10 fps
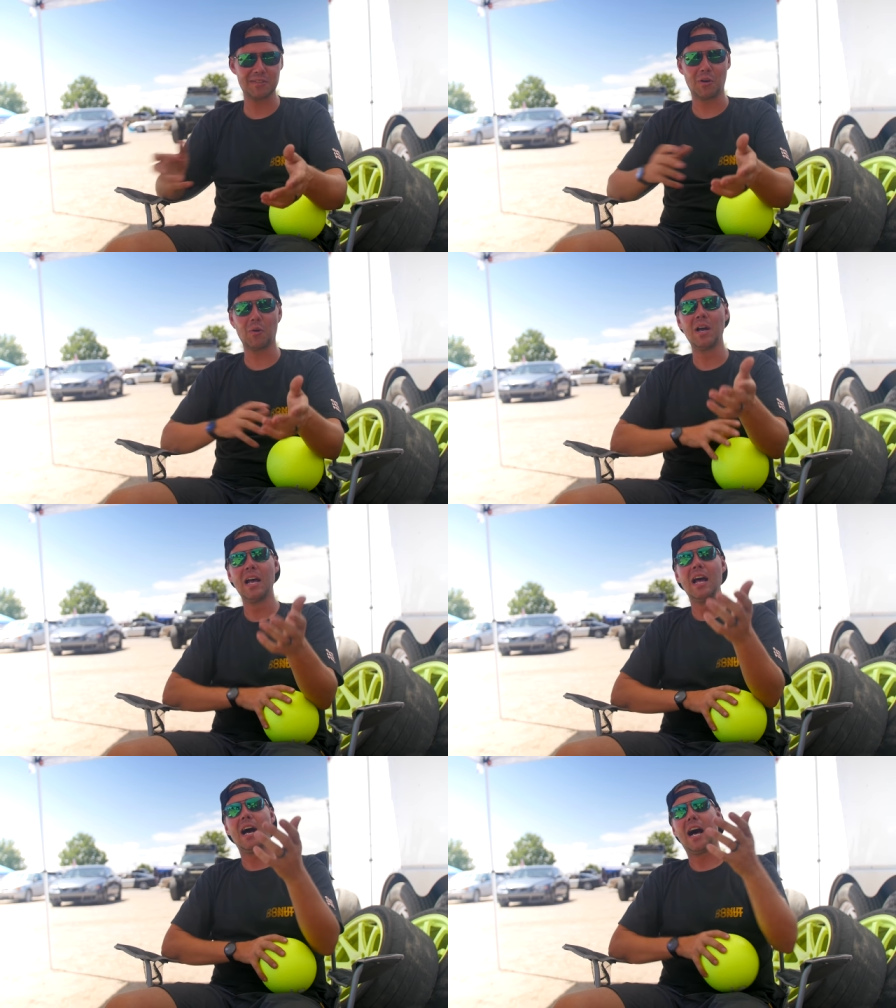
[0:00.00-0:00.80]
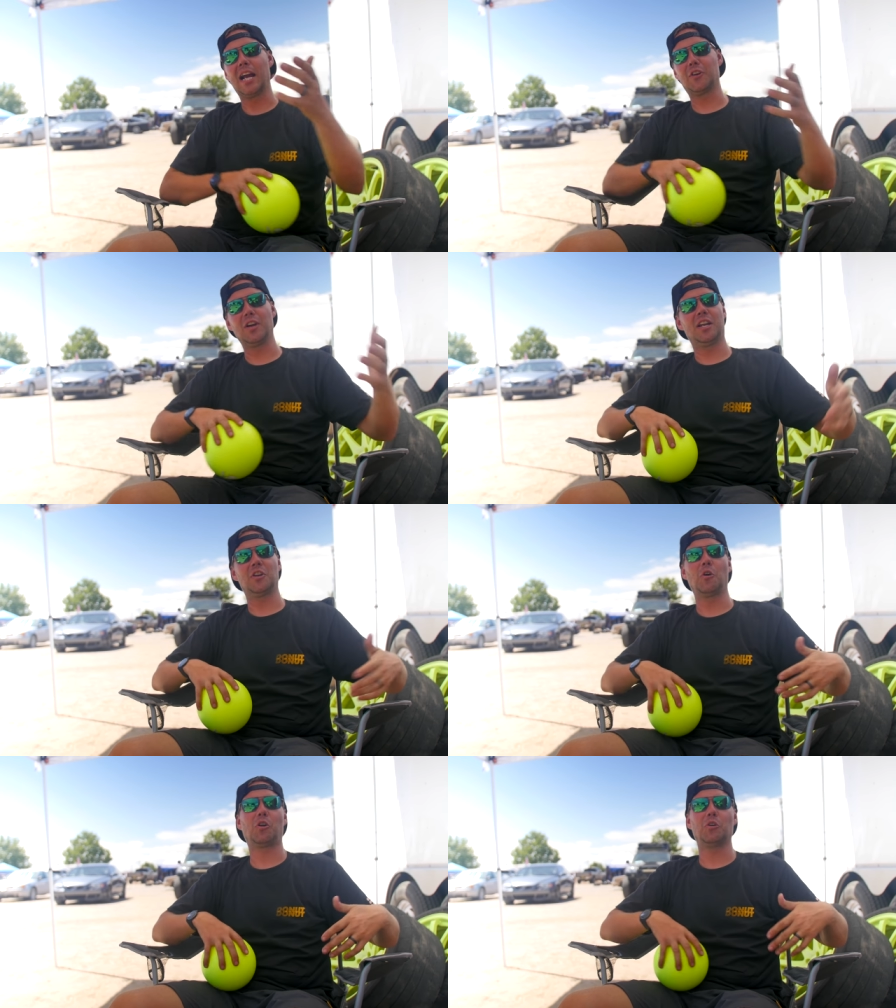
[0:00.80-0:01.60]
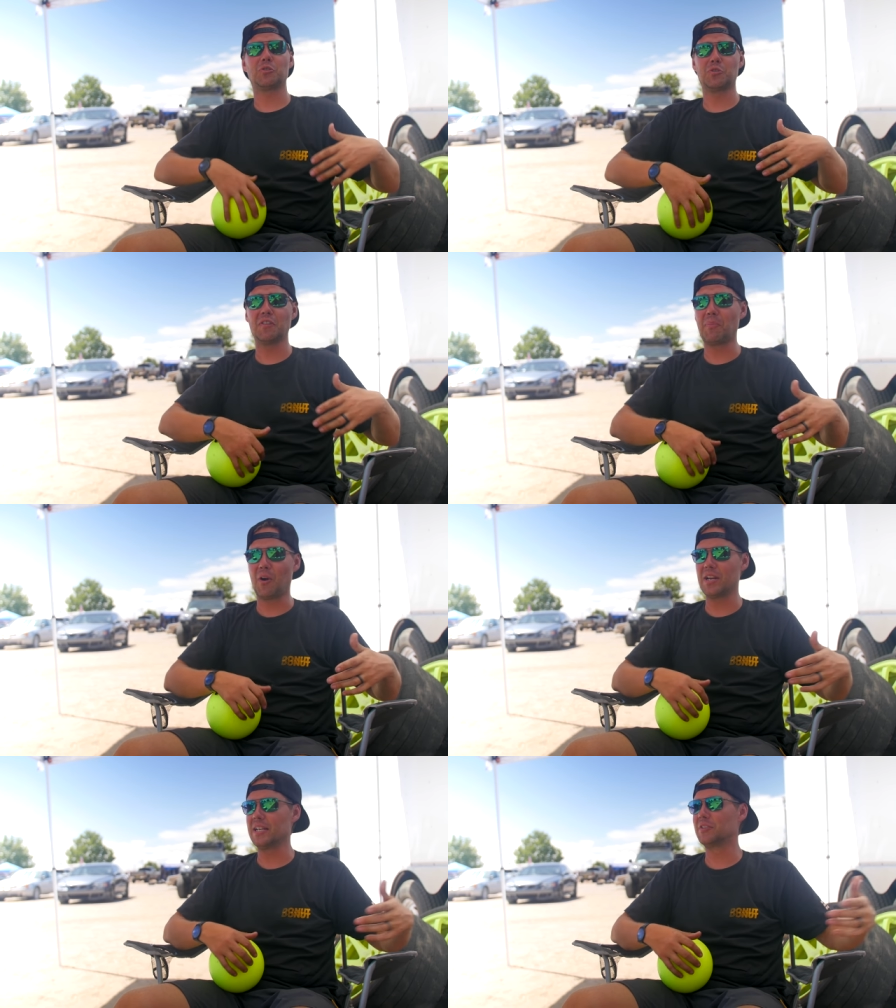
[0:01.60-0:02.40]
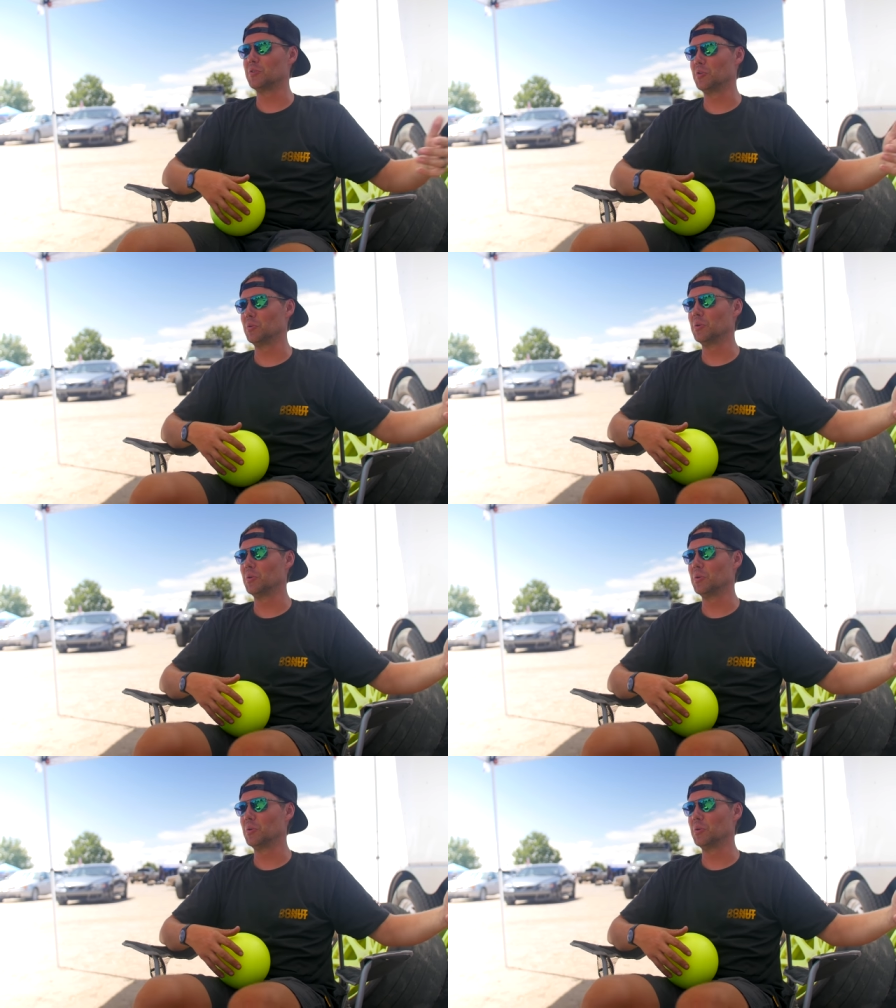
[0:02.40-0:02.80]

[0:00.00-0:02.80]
So I created No Coast Drift Party to